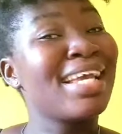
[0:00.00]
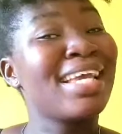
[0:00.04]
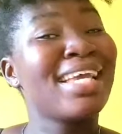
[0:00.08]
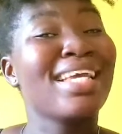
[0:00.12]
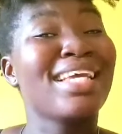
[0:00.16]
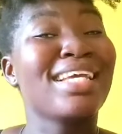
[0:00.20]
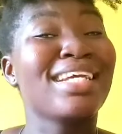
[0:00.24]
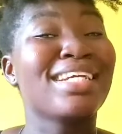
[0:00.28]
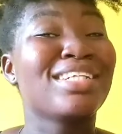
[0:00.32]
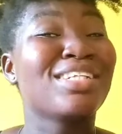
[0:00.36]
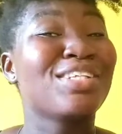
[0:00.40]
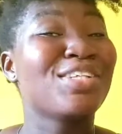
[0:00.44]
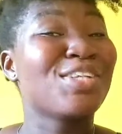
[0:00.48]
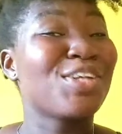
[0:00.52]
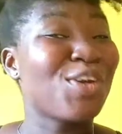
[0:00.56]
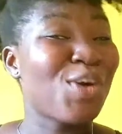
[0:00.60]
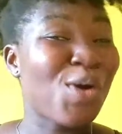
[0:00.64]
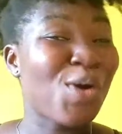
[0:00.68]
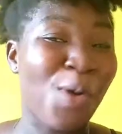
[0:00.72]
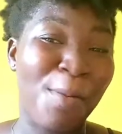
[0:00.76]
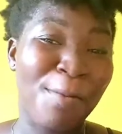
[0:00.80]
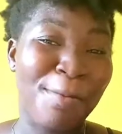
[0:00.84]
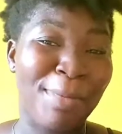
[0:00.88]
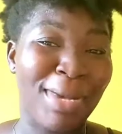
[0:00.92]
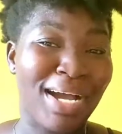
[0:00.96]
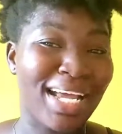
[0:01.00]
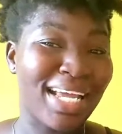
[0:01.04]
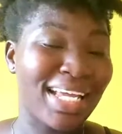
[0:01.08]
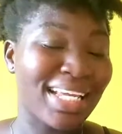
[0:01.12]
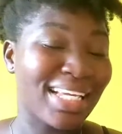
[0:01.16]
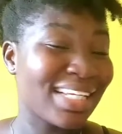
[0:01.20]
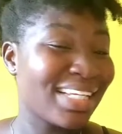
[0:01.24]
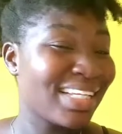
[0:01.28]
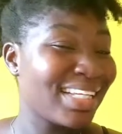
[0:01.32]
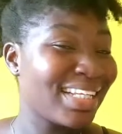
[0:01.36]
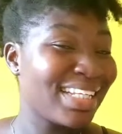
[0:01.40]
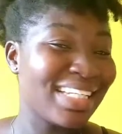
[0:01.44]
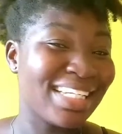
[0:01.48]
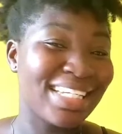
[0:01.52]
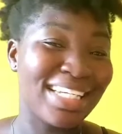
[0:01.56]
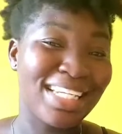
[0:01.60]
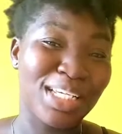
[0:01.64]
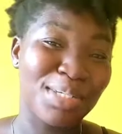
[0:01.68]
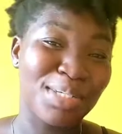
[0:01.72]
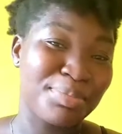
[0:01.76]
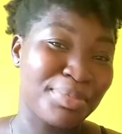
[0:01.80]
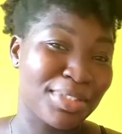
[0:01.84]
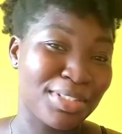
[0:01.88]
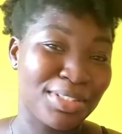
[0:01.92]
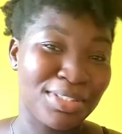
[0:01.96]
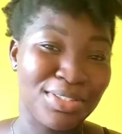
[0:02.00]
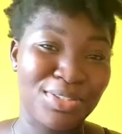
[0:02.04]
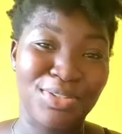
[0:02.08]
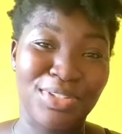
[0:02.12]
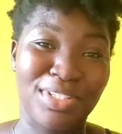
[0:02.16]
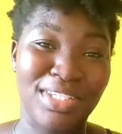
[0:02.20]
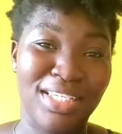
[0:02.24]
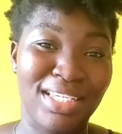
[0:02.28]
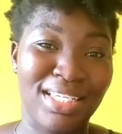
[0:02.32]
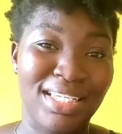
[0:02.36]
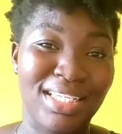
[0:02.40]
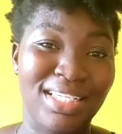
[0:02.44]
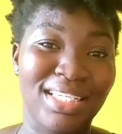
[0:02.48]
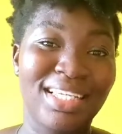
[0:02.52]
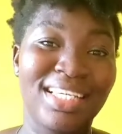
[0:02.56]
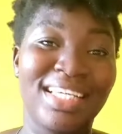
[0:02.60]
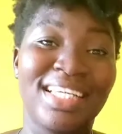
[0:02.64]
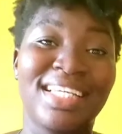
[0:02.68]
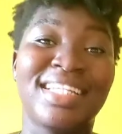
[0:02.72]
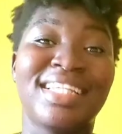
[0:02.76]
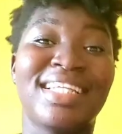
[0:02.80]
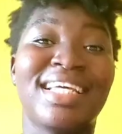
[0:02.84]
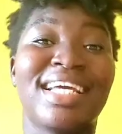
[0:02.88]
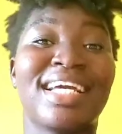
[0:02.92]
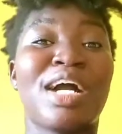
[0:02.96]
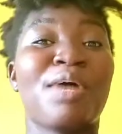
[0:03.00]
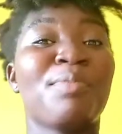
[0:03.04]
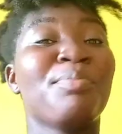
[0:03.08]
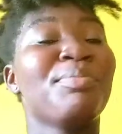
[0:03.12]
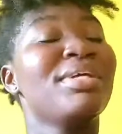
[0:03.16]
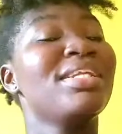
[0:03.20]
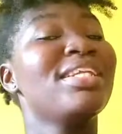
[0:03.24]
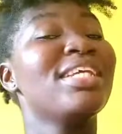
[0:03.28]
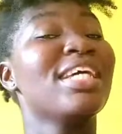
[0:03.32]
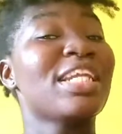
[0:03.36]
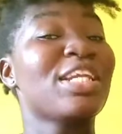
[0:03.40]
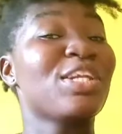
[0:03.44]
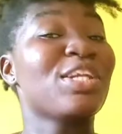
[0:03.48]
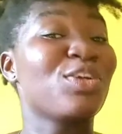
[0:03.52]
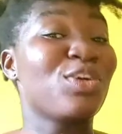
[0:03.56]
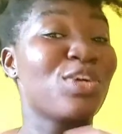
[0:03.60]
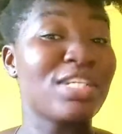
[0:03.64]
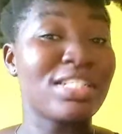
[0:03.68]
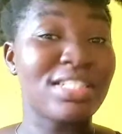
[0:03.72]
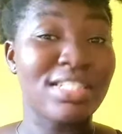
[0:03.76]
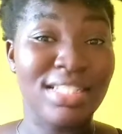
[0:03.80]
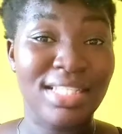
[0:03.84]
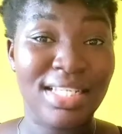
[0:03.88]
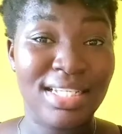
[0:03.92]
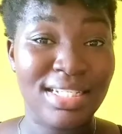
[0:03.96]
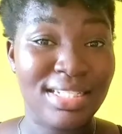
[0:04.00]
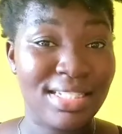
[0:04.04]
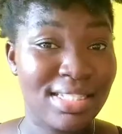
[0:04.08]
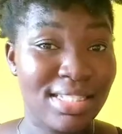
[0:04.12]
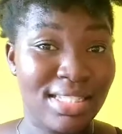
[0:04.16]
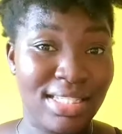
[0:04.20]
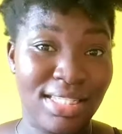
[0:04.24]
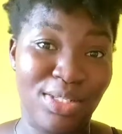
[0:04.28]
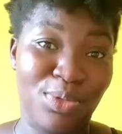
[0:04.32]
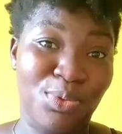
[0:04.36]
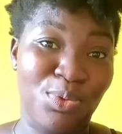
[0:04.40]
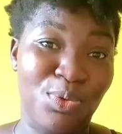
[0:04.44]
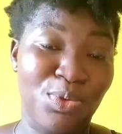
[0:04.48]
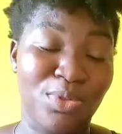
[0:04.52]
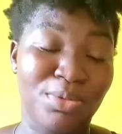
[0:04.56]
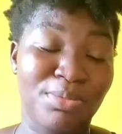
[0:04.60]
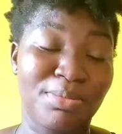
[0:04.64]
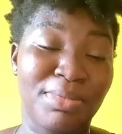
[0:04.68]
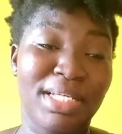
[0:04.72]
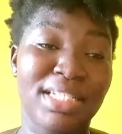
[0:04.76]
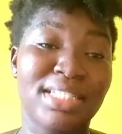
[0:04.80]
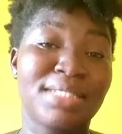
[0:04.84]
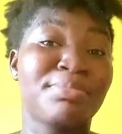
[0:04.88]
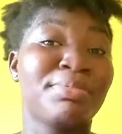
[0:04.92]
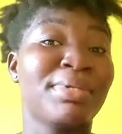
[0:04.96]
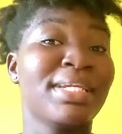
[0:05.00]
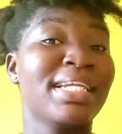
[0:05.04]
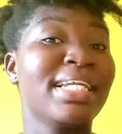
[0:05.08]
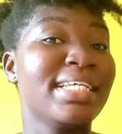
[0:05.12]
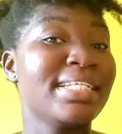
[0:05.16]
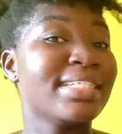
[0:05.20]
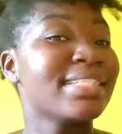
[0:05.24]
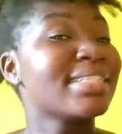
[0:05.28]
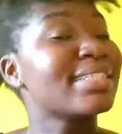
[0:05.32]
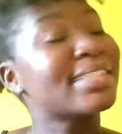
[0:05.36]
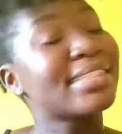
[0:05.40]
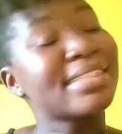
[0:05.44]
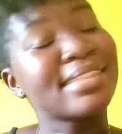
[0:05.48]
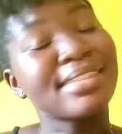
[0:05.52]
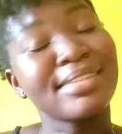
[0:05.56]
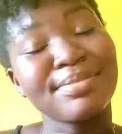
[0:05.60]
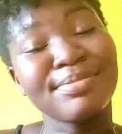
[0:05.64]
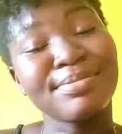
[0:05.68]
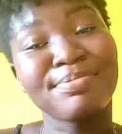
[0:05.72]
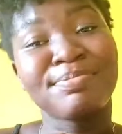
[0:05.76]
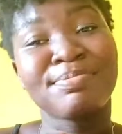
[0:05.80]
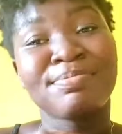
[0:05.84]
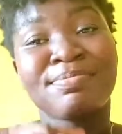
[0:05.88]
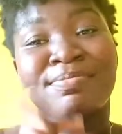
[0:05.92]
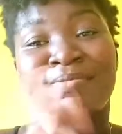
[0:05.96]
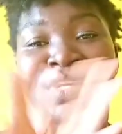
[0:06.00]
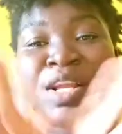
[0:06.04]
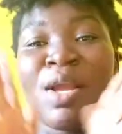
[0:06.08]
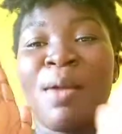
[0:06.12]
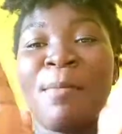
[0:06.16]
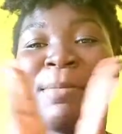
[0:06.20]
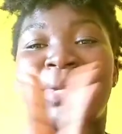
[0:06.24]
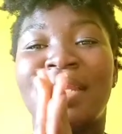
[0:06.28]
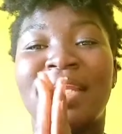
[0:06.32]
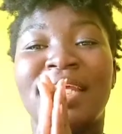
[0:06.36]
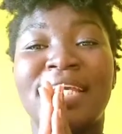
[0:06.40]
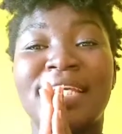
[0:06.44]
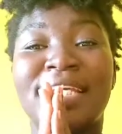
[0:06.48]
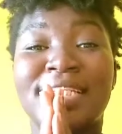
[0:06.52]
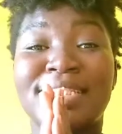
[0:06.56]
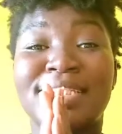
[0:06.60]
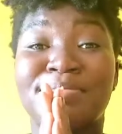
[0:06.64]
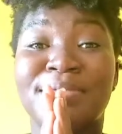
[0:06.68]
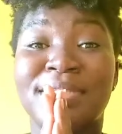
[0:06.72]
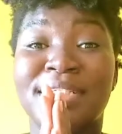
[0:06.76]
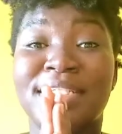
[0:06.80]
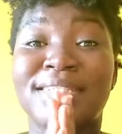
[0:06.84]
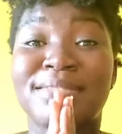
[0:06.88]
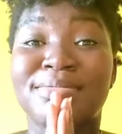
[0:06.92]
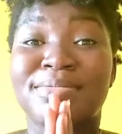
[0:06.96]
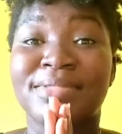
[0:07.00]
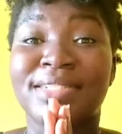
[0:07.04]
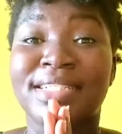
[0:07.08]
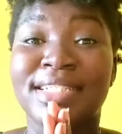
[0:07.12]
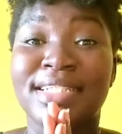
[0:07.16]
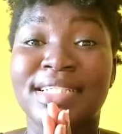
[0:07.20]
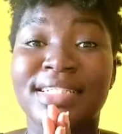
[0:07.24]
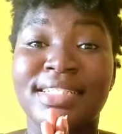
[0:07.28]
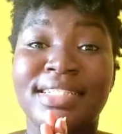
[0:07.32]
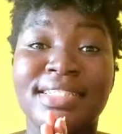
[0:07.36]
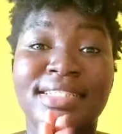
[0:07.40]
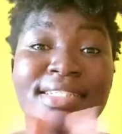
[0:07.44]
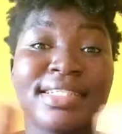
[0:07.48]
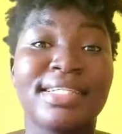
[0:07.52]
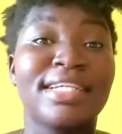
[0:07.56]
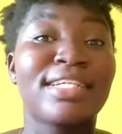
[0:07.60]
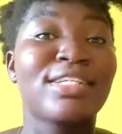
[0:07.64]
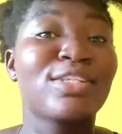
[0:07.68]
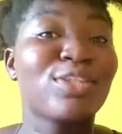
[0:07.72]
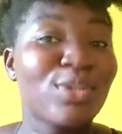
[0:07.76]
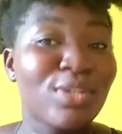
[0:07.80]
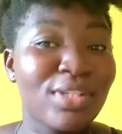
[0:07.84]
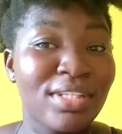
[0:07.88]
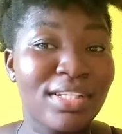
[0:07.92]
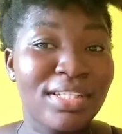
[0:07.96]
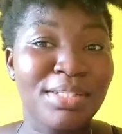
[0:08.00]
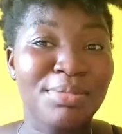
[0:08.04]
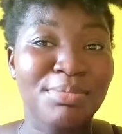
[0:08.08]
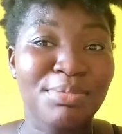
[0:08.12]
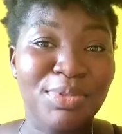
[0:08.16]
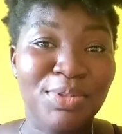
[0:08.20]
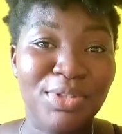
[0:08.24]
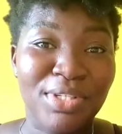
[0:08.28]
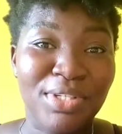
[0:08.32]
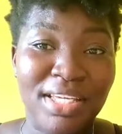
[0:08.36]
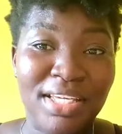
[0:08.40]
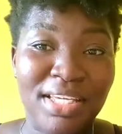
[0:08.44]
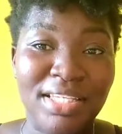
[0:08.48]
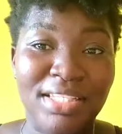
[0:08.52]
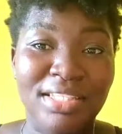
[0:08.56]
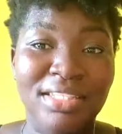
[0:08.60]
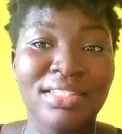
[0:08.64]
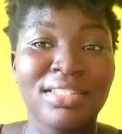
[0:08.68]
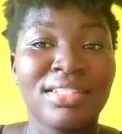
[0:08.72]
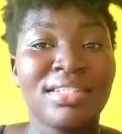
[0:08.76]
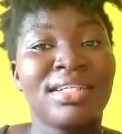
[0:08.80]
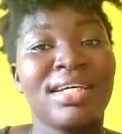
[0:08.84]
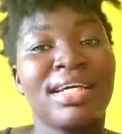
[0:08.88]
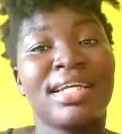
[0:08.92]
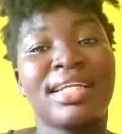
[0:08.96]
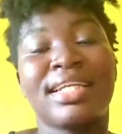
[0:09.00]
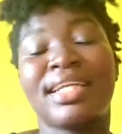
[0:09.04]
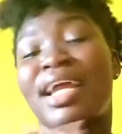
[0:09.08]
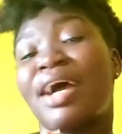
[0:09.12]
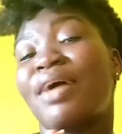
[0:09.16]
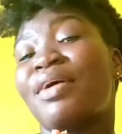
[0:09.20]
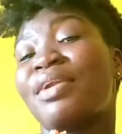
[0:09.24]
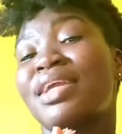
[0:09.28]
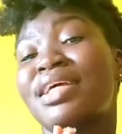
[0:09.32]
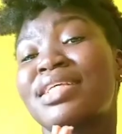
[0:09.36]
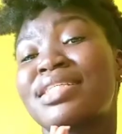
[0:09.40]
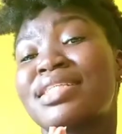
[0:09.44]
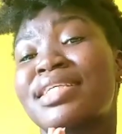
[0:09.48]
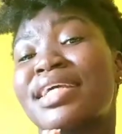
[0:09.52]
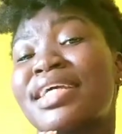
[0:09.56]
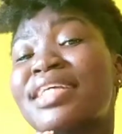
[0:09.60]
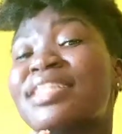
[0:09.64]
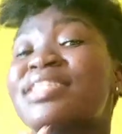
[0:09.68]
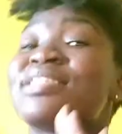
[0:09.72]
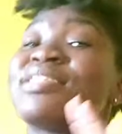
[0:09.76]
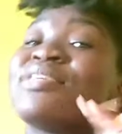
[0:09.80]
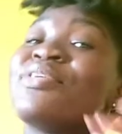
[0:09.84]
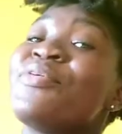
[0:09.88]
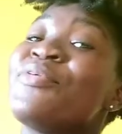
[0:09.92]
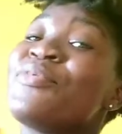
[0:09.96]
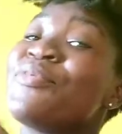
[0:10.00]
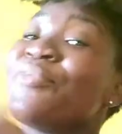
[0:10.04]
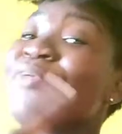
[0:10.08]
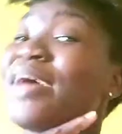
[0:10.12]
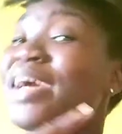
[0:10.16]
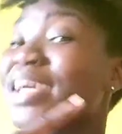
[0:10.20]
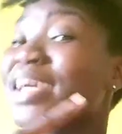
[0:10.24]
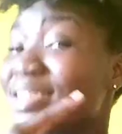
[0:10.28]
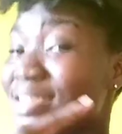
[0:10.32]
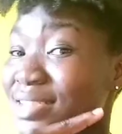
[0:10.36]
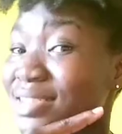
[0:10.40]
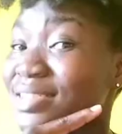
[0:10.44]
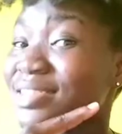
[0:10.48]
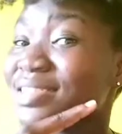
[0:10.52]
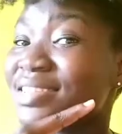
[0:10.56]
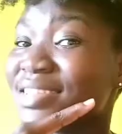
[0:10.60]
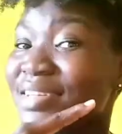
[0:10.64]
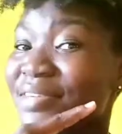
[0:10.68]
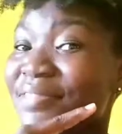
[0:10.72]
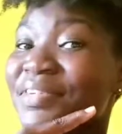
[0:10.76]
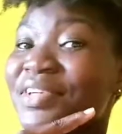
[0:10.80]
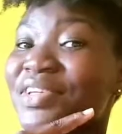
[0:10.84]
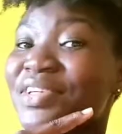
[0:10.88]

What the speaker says: ignore my neighbors, okay? They can be the noisiest in the world, but please ignore them, okay? Now let's get right into the